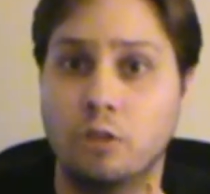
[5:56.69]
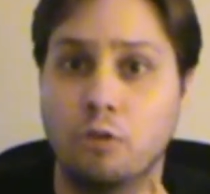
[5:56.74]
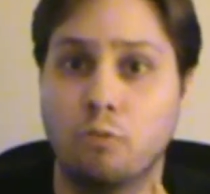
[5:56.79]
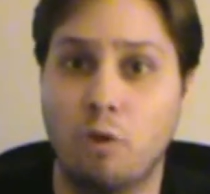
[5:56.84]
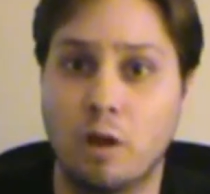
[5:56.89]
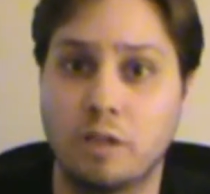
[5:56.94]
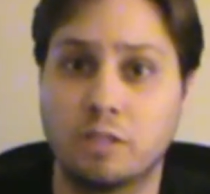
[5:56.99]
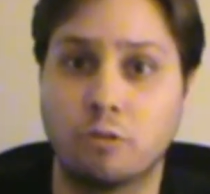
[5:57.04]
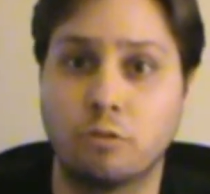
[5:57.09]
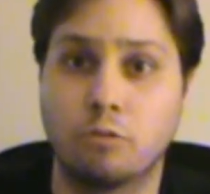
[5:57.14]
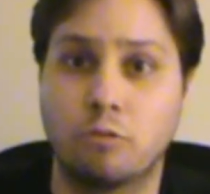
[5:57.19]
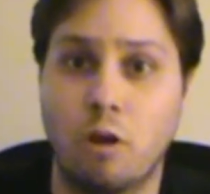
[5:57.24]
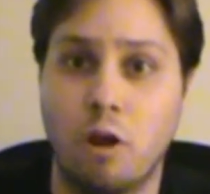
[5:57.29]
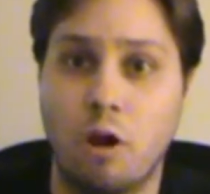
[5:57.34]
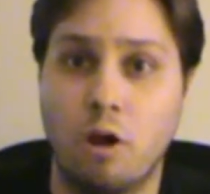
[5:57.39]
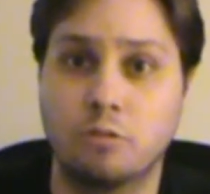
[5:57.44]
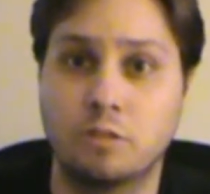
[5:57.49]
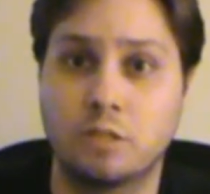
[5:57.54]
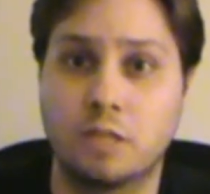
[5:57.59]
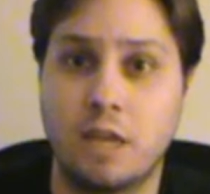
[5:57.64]
the Russell
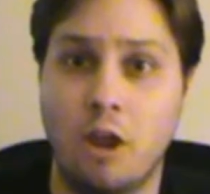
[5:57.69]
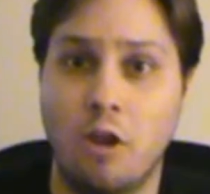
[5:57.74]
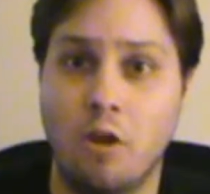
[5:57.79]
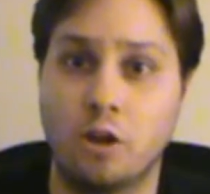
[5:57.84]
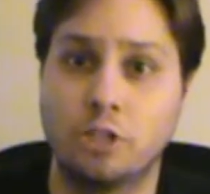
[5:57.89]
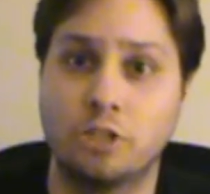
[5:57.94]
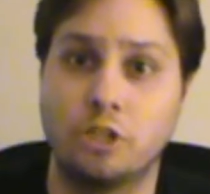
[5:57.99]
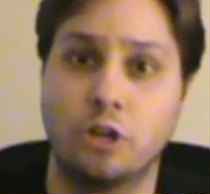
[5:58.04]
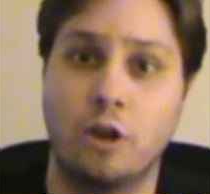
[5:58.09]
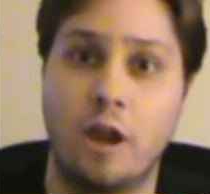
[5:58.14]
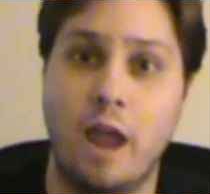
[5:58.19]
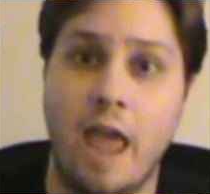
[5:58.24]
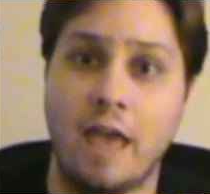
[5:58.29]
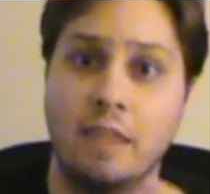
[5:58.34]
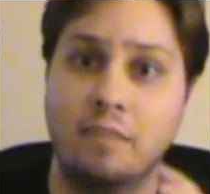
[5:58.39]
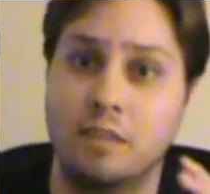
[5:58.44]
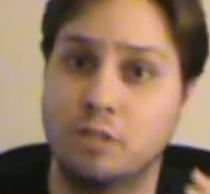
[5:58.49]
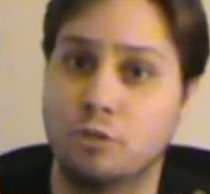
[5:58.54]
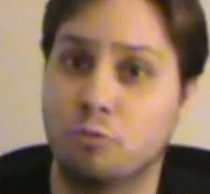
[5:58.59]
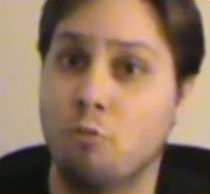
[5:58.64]
Crowe's character
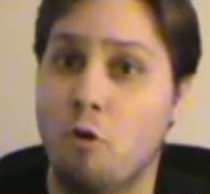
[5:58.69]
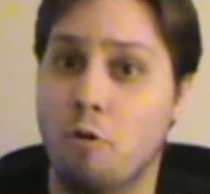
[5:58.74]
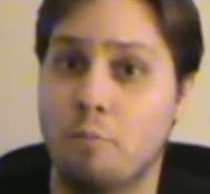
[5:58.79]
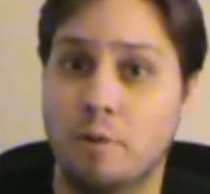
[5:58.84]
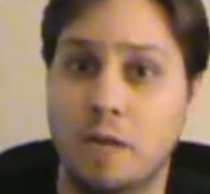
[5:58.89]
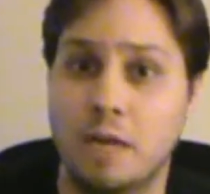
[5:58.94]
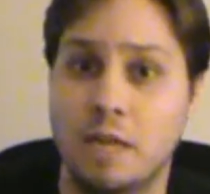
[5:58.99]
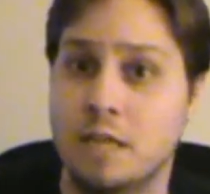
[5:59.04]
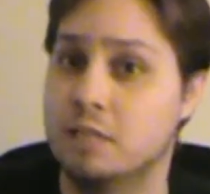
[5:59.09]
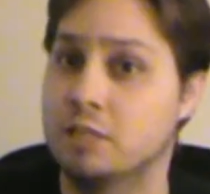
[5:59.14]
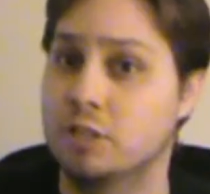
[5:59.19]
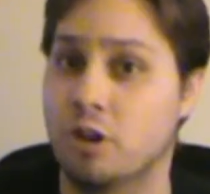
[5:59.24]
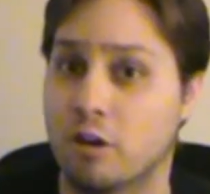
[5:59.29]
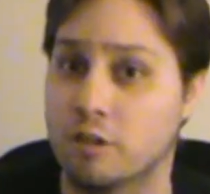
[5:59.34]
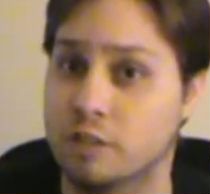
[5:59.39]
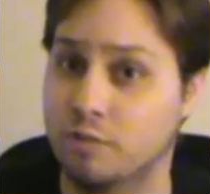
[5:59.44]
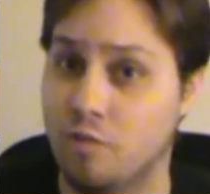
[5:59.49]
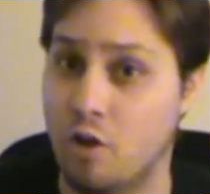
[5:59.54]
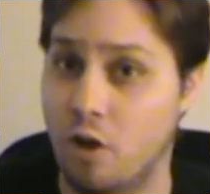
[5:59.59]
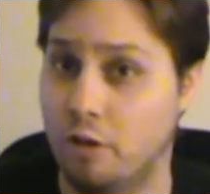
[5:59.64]
and this woman he
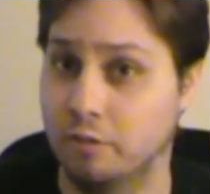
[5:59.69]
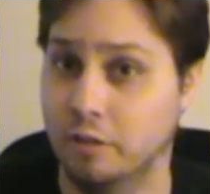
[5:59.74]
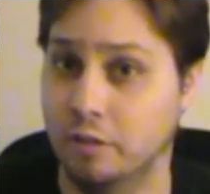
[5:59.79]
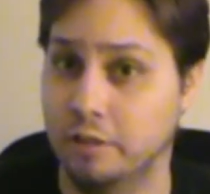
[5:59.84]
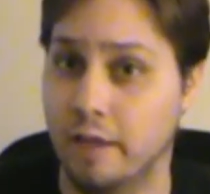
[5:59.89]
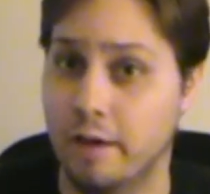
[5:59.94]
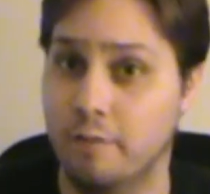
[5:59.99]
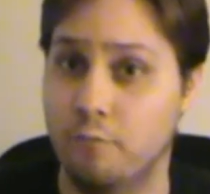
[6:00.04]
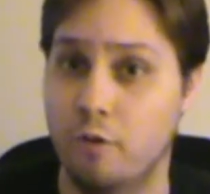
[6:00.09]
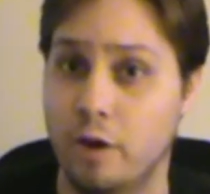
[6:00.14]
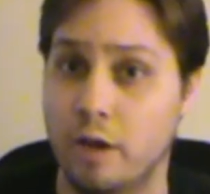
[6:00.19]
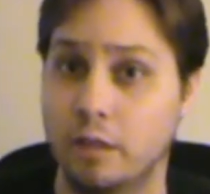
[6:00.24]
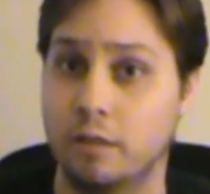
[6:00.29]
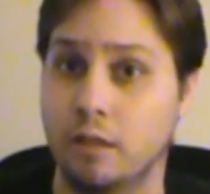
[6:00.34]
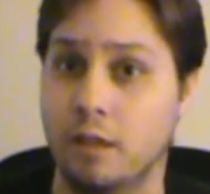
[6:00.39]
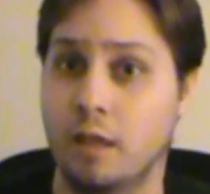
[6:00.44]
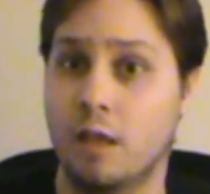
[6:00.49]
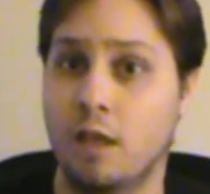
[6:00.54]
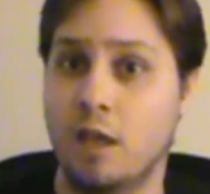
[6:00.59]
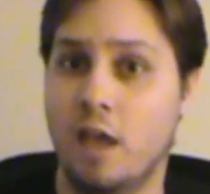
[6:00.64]
starts falling in love
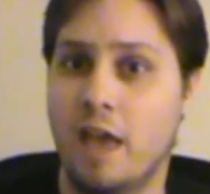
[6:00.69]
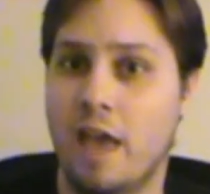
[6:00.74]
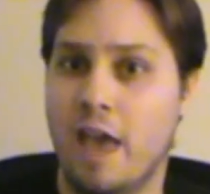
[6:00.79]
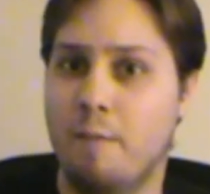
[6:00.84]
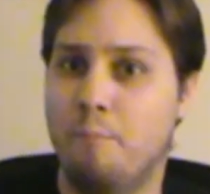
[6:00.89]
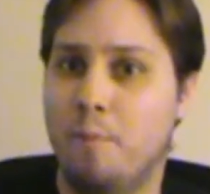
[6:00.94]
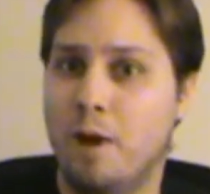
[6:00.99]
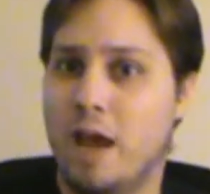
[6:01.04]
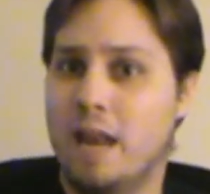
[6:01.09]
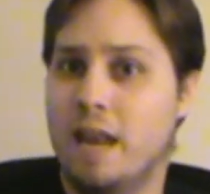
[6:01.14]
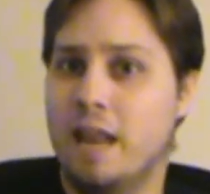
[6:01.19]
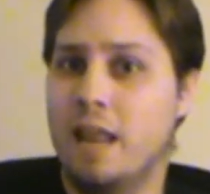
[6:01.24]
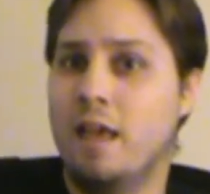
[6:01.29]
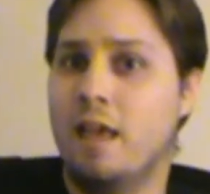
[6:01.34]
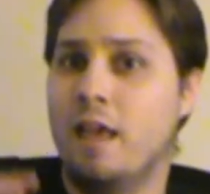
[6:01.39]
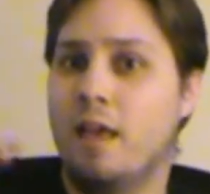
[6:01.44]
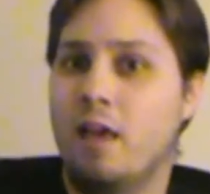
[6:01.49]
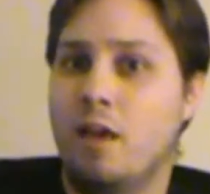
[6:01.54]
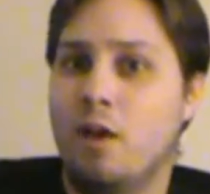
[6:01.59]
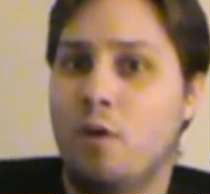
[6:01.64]
with. But
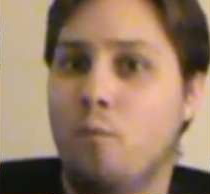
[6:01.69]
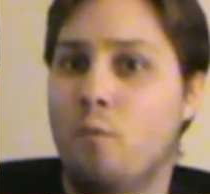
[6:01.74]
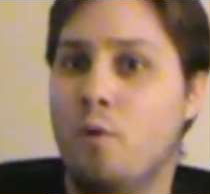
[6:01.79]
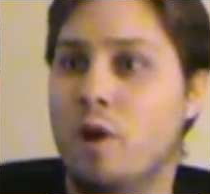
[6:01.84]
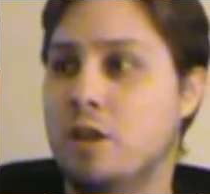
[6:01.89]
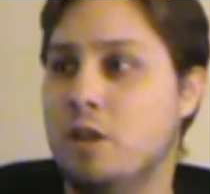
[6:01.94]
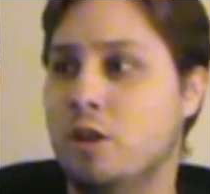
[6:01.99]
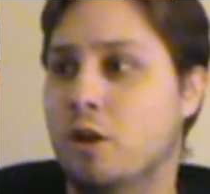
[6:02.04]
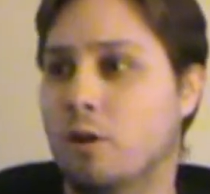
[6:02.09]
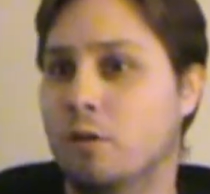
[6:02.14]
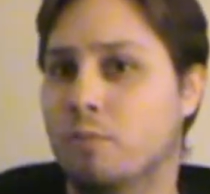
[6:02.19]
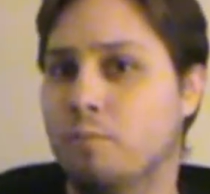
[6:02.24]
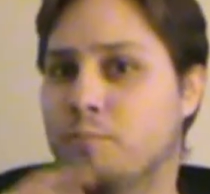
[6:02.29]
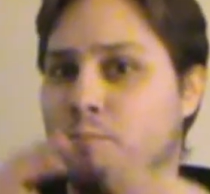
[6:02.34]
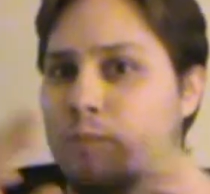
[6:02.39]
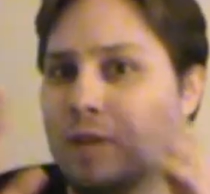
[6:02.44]
when your